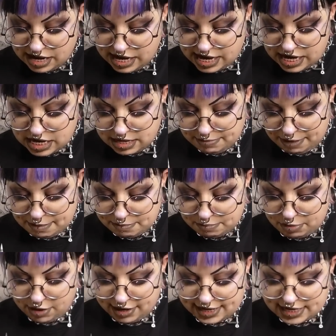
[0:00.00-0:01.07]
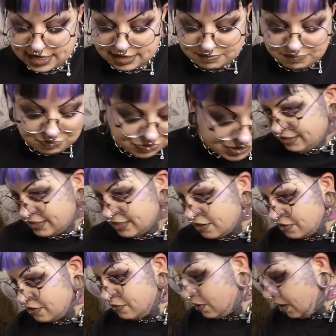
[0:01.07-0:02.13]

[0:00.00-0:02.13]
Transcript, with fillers: in the membrane. So